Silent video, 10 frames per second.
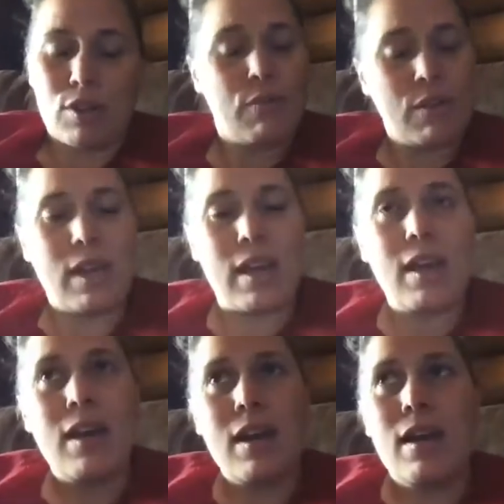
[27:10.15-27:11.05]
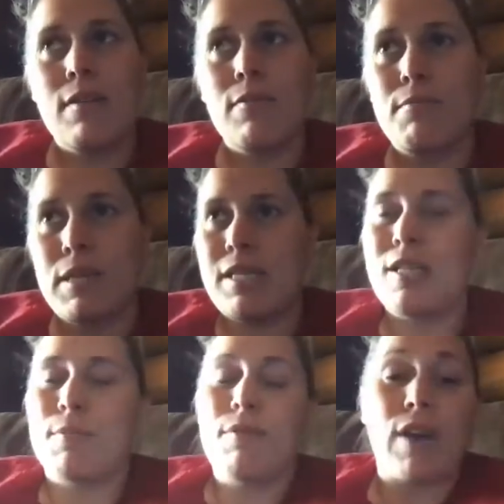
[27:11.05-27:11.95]
Do you feel like PT
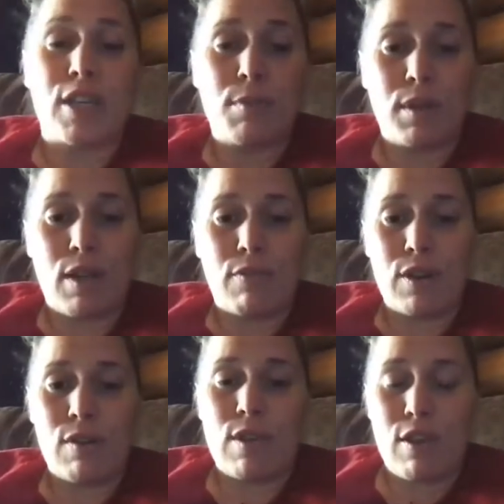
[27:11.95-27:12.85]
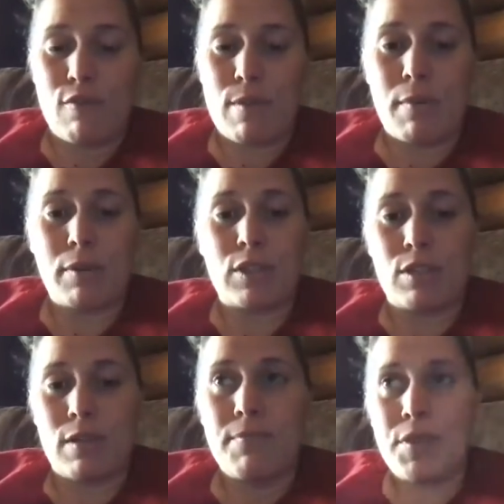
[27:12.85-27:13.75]
has been flexible enough for you that you've been able
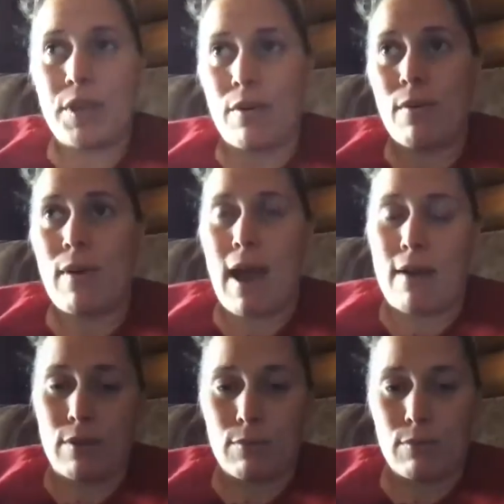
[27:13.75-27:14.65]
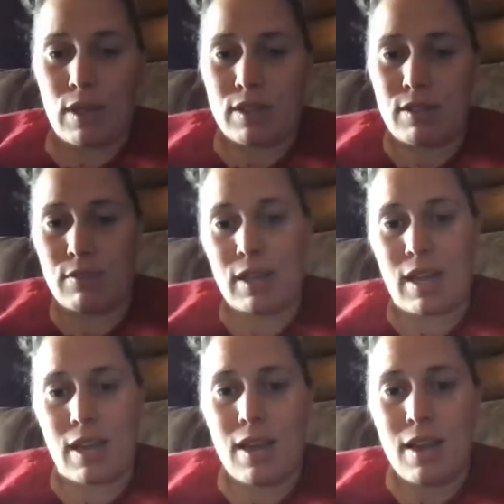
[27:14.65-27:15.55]
to, have a
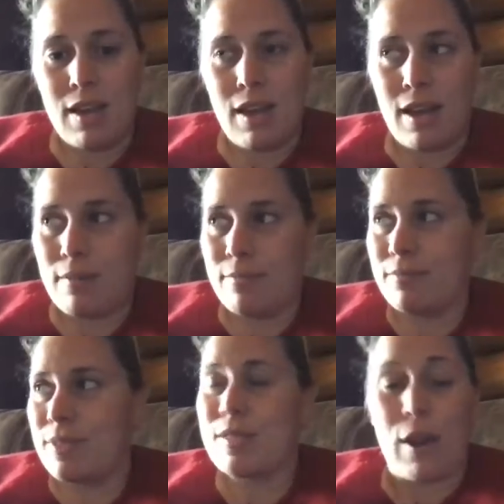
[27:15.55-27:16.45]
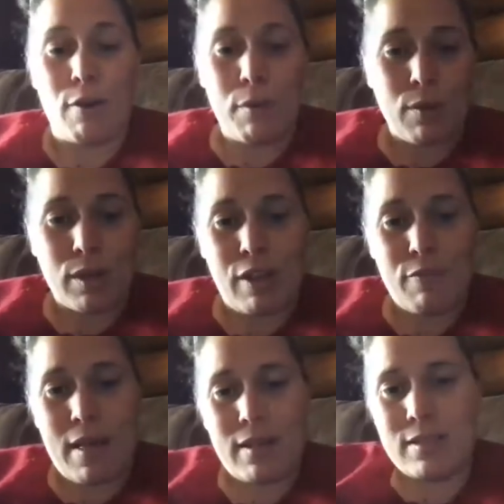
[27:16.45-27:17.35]
relatively desirable work-life
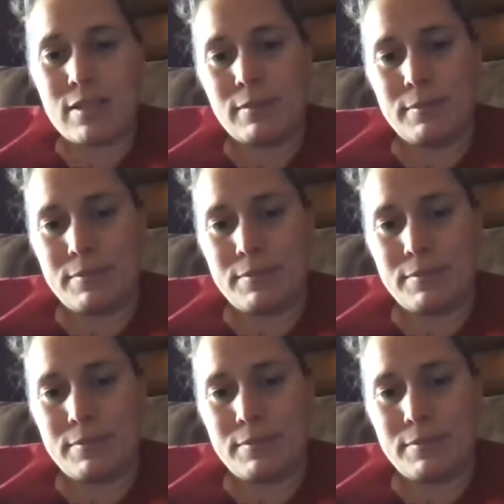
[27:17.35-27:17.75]
balance?